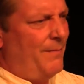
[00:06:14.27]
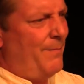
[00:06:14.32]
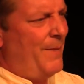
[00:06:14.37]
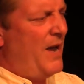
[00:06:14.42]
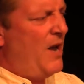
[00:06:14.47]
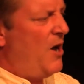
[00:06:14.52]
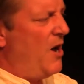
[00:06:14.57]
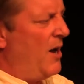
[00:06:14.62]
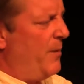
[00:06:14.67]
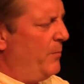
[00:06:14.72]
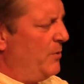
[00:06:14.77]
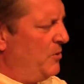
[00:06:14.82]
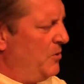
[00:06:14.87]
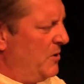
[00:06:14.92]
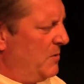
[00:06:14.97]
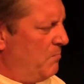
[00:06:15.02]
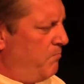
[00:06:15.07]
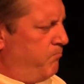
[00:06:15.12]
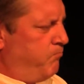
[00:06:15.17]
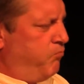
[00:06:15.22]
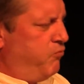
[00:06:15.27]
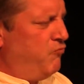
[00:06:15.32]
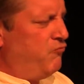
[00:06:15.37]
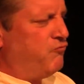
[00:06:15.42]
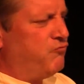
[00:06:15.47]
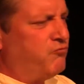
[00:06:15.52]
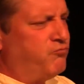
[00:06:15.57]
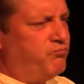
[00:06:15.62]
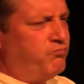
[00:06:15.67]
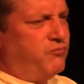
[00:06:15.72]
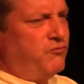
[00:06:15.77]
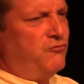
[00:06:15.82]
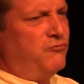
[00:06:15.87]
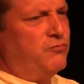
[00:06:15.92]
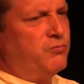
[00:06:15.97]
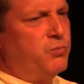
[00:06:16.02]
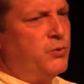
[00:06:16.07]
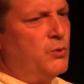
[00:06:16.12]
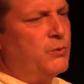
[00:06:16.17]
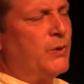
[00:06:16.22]
My arm was just boom,
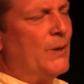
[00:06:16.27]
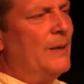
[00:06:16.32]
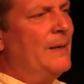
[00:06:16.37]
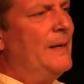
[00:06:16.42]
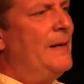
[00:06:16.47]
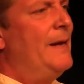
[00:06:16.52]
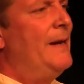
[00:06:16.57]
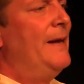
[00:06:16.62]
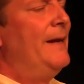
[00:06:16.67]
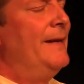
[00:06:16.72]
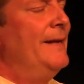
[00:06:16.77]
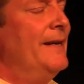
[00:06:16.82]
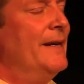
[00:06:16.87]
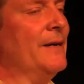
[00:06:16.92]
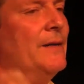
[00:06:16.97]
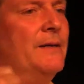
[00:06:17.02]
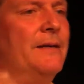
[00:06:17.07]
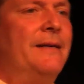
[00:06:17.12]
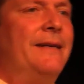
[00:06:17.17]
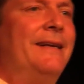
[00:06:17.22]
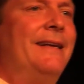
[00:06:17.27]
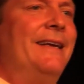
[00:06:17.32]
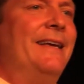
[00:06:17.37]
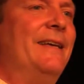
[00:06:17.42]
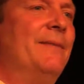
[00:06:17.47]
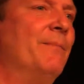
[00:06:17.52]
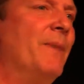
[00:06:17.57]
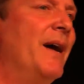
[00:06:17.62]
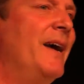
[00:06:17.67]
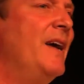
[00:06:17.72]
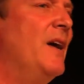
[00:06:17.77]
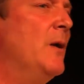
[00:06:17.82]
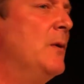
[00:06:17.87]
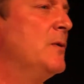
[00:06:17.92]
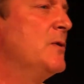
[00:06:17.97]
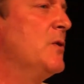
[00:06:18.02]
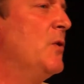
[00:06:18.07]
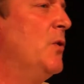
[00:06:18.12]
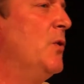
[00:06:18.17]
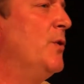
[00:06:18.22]
boom, boom. Now, in my
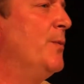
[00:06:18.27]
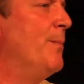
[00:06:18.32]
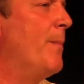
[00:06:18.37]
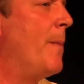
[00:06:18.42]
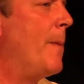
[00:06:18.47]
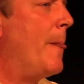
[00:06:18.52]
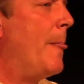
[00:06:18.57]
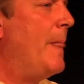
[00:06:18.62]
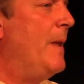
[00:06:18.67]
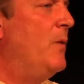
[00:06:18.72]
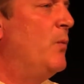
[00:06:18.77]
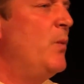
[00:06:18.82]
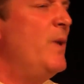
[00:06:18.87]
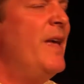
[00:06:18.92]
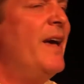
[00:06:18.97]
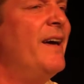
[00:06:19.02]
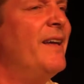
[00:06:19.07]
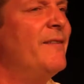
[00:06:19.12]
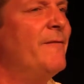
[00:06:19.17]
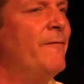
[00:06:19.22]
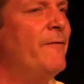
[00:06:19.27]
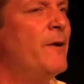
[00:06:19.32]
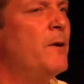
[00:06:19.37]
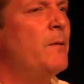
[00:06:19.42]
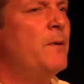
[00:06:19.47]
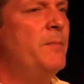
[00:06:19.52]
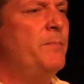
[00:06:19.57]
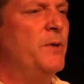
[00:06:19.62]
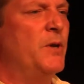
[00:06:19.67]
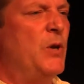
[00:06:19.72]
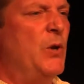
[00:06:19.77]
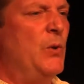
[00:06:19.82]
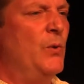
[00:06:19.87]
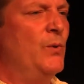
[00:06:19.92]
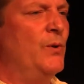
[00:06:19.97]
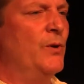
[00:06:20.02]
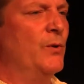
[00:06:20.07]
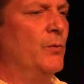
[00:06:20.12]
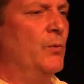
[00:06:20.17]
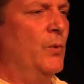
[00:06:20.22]
household, we had a very
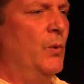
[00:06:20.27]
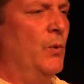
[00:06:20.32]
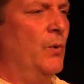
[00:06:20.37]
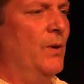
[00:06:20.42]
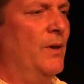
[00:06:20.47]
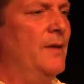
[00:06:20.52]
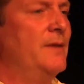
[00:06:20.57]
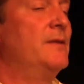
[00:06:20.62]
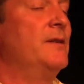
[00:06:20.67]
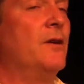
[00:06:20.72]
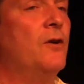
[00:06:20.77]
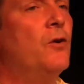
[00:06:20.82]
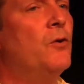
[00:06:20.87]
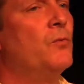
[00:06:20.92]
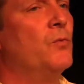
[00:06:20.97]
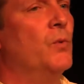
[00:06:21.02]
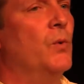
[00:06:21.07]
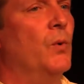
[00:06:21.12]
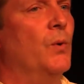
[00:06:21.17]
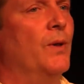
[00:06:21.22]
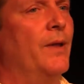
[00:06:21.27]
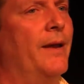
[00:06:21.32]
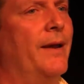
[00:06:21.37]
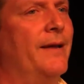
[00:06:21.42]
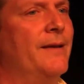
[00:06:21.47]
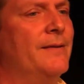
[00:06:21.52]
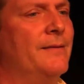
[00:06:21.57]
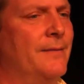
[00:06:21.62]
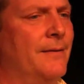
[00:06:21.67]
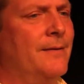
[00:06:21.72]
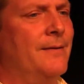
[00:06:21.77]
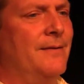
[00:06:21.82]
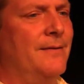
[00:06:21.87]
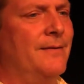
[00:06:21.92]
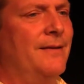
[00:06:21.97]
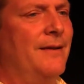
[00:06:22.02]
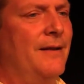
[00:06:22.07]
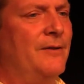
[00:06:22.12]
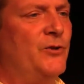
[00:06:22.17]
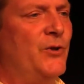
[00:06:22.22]
peculiar rule. It's a good rule, and I
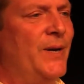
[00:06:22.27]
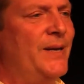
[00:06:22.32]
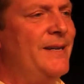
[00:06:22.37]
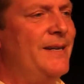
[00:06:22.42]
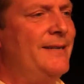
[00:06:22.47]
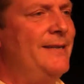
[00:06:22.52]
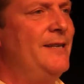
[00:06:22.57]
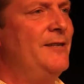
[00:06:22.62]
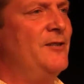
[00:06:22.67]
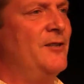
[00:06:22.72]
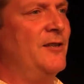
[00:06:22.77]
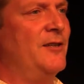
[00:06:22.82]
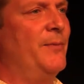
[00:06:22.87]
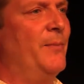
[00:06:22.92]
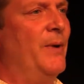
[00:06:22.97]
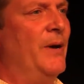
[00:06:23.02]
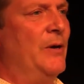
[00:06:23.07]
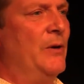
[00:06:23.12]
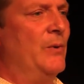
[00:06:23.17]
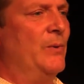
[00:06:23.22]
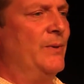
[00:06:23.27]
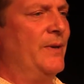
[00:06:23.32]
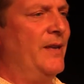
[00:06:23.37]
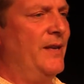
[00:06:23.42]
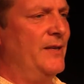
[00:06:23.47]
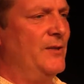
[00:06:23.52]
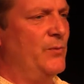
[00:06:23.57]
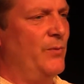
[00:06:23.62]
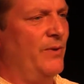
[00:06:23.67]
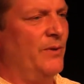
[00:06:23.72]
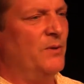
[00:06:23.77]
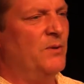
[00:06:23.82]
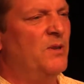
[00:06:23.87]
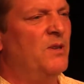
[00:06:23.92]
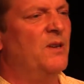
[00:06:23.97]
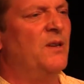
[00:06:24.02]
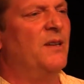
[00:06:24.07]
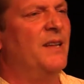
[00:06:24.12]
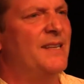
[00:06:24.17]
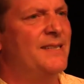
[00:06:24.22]
tried to teach it to my own kids with a
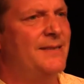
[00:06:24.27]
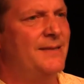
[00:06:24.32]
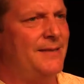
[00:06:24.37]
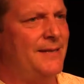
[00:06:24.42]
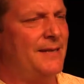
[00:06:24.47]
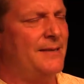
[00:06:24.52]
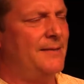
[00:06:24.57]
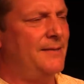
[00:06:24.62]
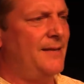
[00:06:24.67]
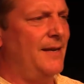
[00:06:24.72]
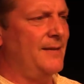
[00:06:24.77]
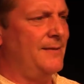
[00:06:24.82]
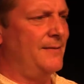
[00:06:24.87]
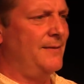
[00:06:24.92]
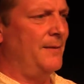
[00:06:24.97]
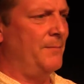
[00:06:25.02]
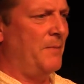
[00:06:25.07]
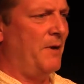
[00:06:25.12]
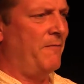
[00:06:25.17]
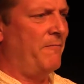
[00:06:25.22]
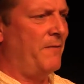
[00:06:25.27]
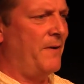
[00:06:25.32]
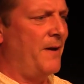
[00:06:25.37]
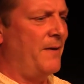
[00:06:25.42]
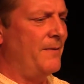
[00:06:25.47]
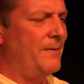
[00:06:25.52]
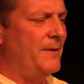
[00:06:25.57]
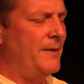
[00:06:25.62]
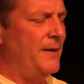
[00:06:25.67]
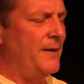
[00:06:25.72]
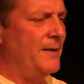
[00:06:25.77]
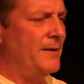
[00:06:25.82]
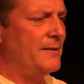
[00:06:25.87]
little less success than my father did.